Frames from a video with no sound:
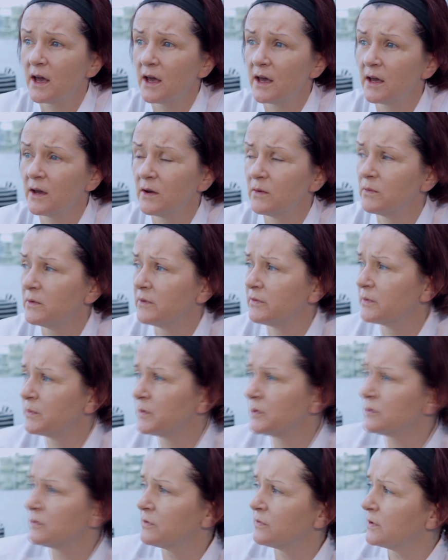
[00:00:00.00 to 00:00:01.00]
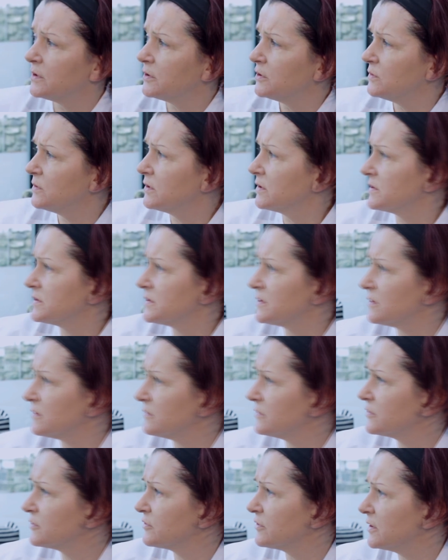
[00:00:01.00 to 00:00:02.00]
We have a beautiful new
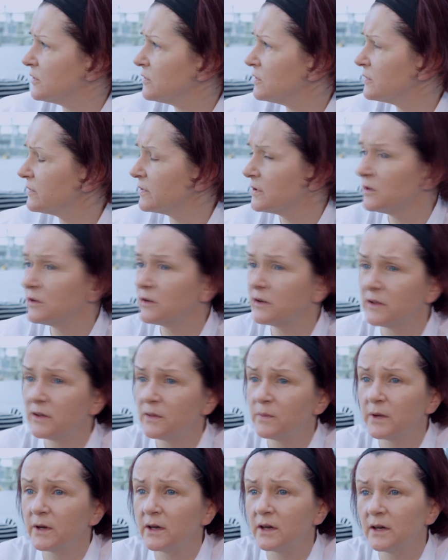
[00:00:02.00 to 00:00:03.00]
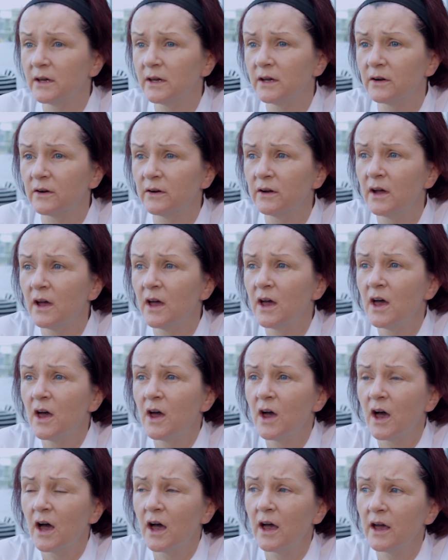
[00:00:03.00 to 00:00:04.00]
conservatory overlooking the bay here.
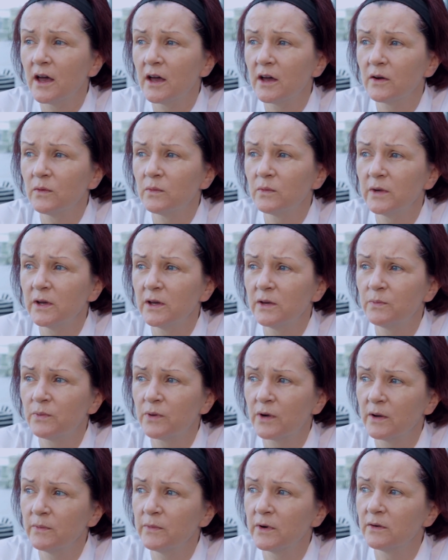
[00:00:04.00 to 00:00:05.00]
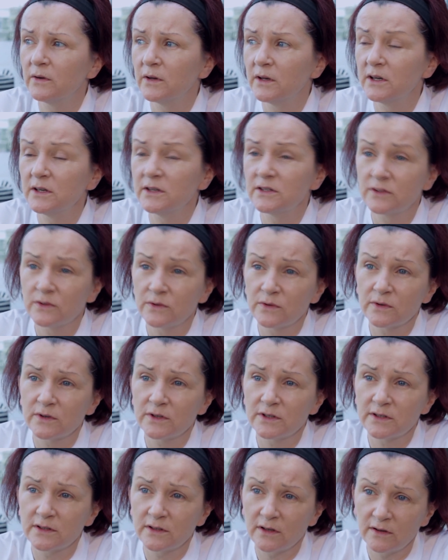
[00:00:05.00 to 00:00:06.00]
We primarily
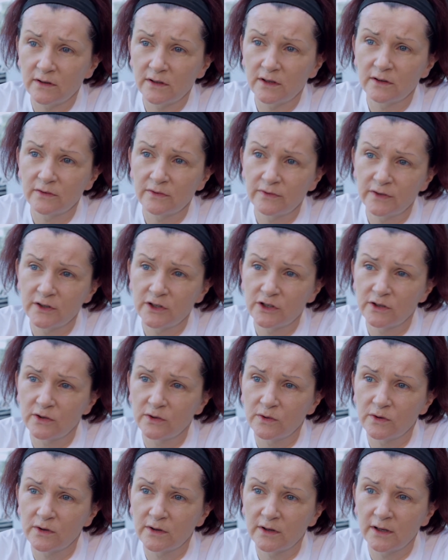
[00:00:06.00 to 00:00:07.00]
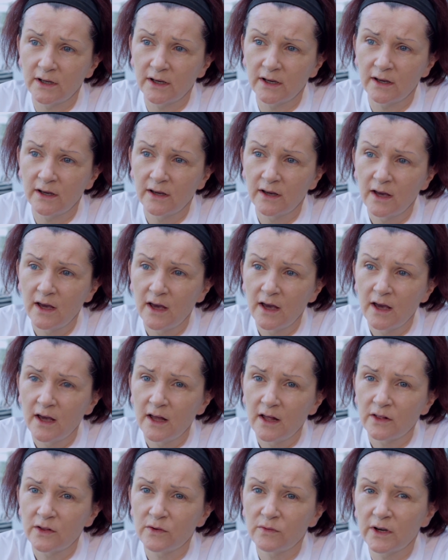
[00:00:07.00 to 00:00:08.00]
source all our fish locally.
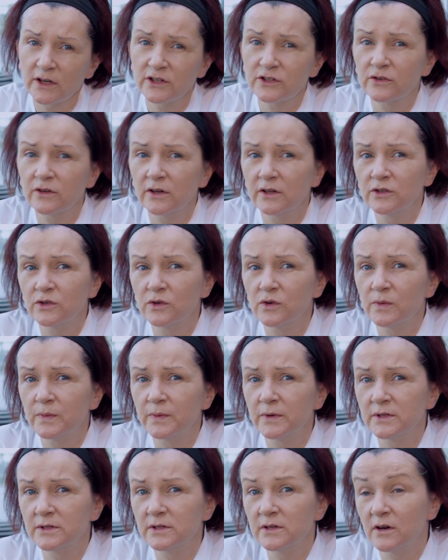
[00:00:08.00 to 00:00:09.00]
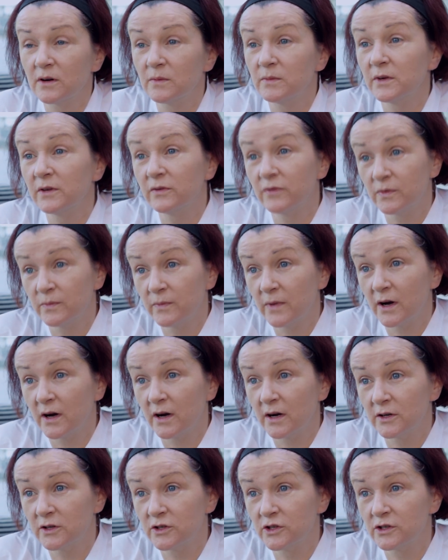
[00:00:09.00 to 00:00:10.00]
The restaurant opens normally from
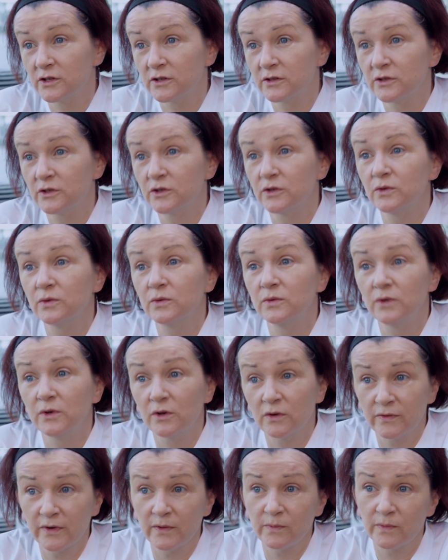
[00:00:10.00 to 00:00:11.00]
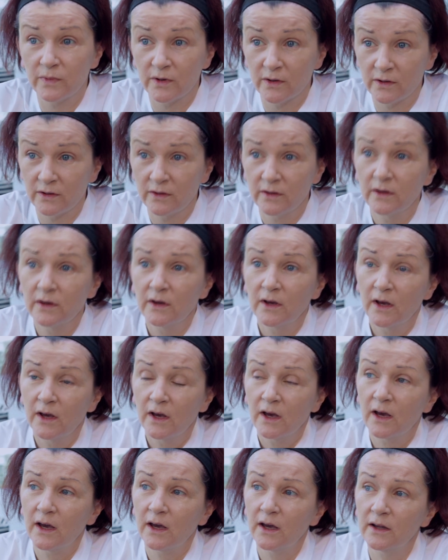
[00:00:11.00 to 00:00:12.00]
March to November.
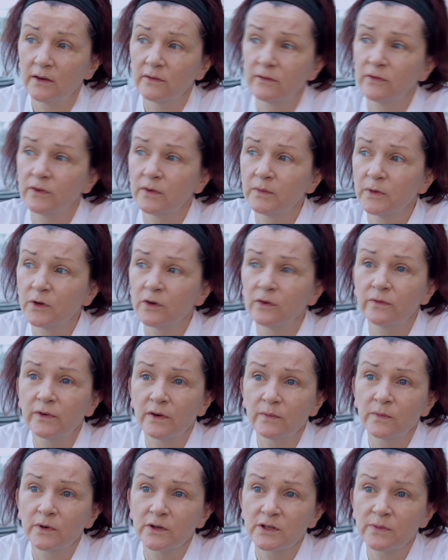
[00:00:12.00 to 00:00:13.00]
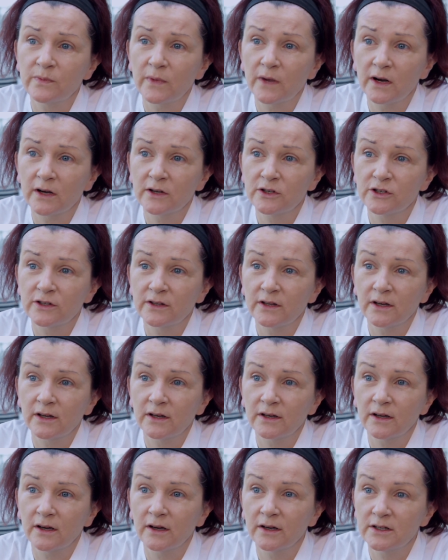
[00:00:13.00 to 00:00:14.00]
And from November to March
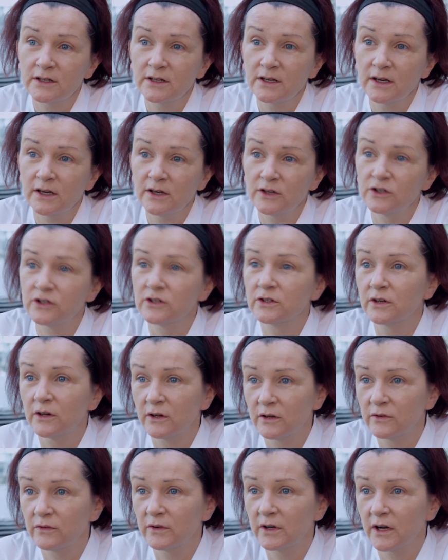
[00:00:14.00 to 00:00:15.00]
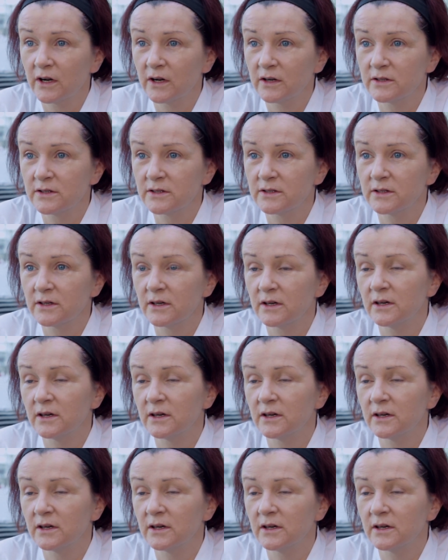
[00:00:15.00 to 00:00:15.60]
then I teach culinary arts